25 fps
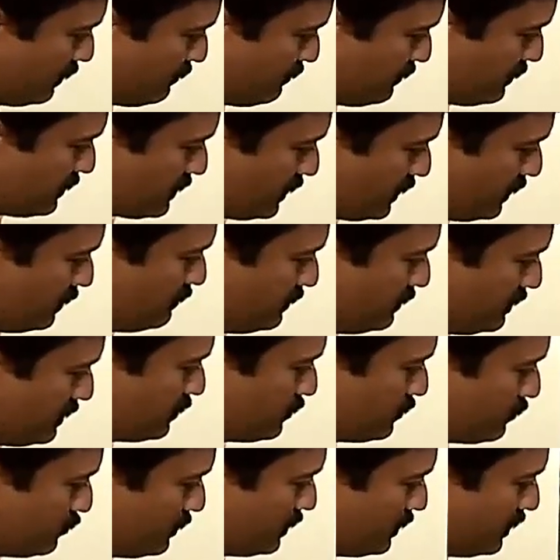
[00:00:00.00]
alpha sin
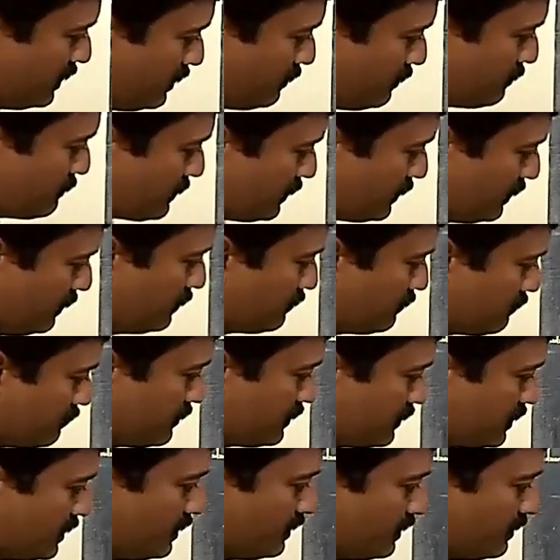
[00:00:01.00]
beta to the left side,
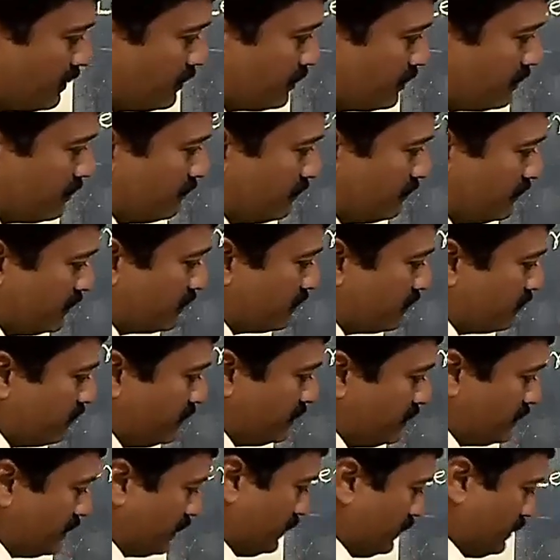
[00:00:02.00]
we
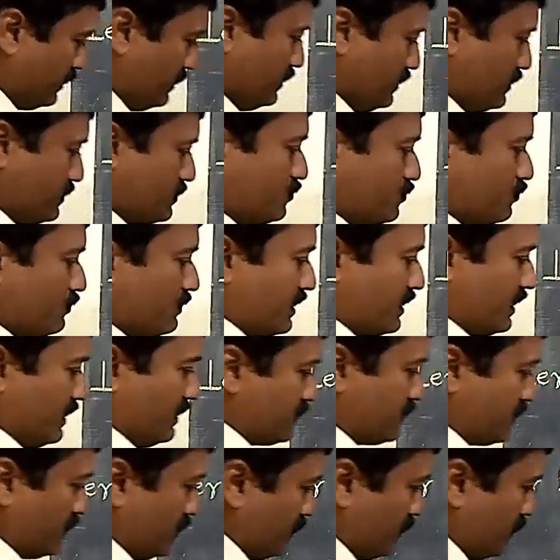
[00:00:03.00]
will take this to the
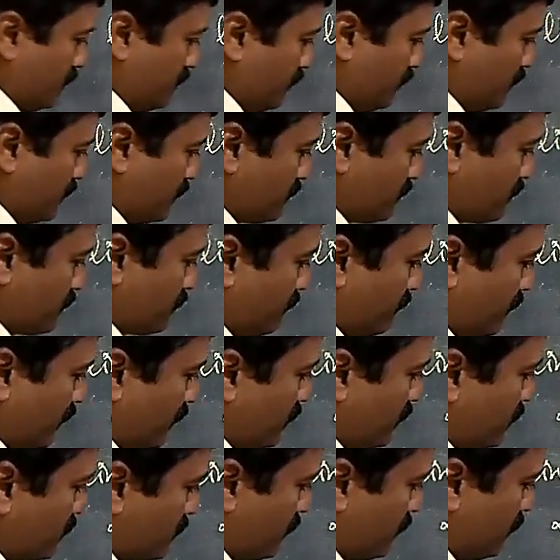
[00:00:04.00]
right side, it becomes
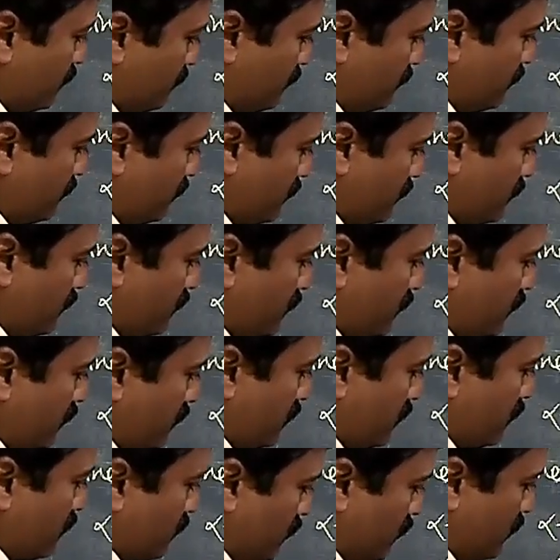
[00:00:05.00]
minus of
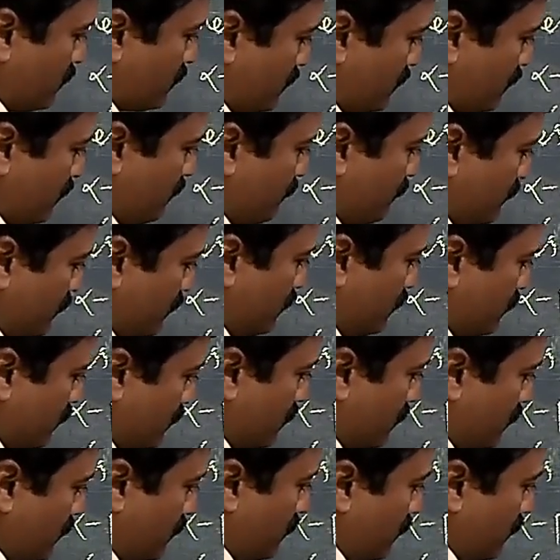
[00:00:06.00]
cos alpha
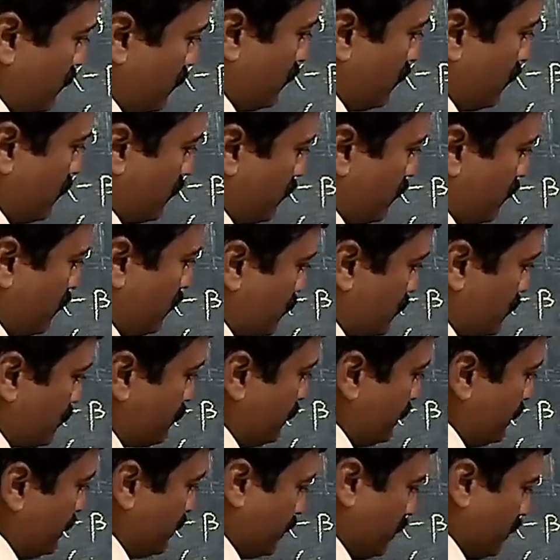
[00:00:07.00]
cos
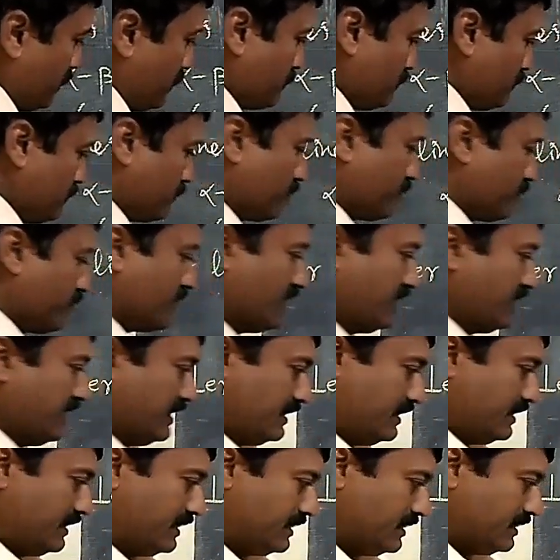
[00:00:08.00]
beta,
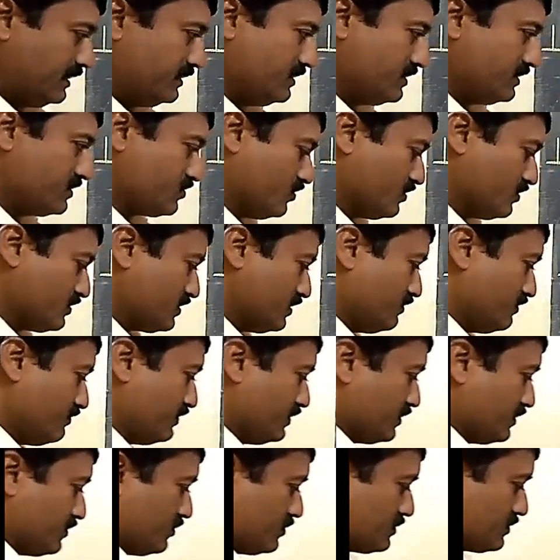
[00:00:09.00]
taking this cos
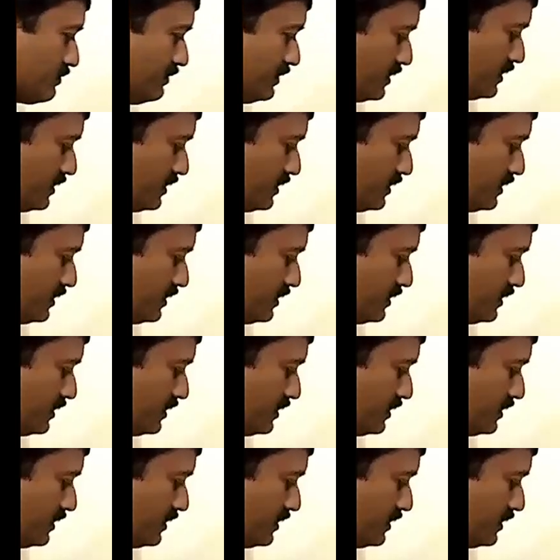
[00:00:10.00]
alpha cos